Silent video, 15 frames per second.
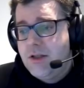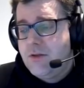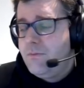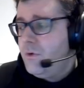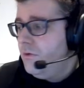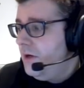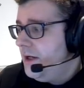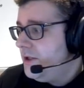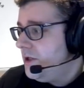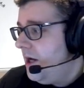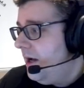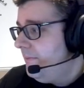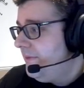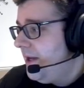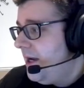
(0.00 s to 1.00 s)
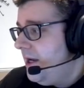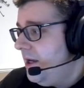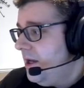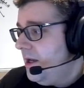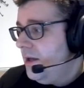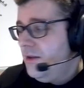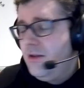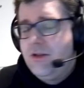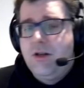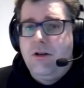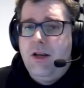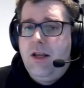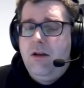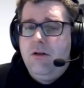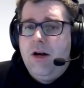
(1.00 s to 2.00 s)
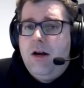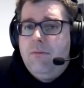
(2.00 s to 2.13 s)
smallish update that's only